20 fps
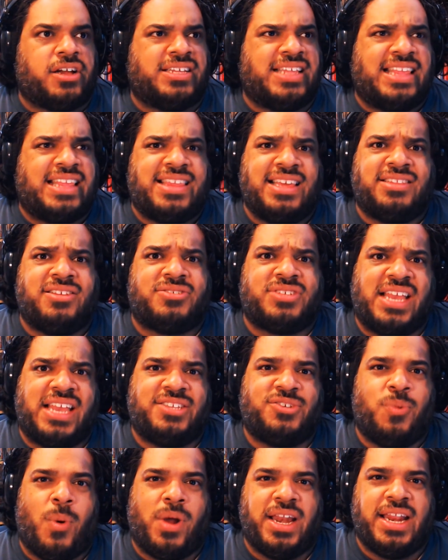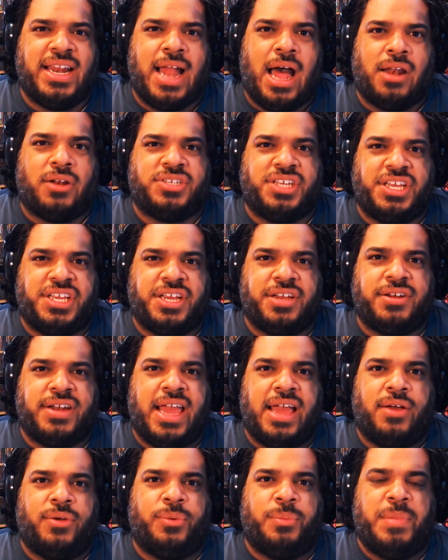because I think they're saying $20 a year
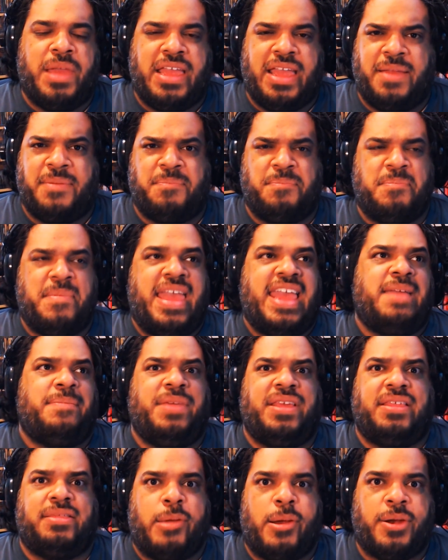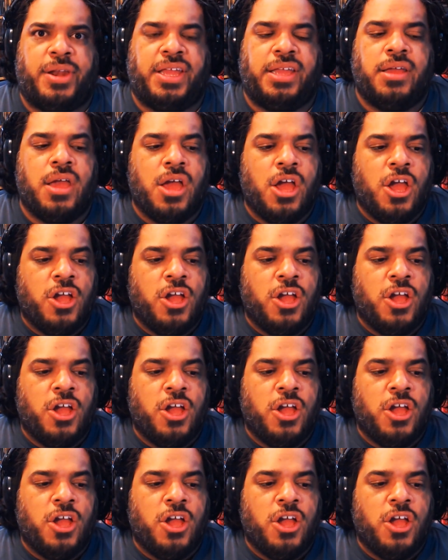now, maybe $30.